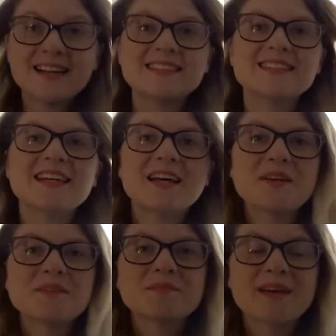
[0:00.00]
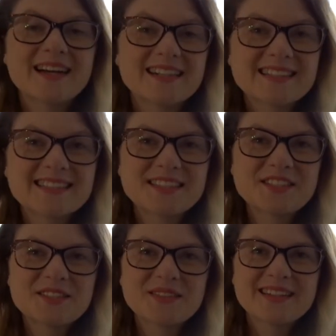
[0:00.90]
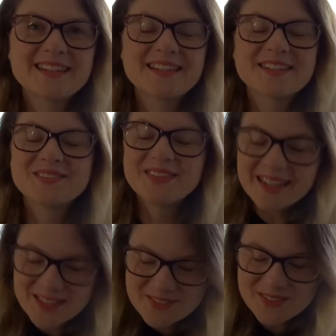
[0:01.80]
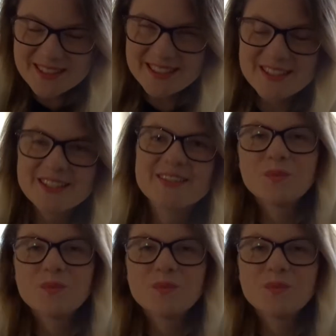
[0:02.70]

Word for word: and I'm back doing another video for you.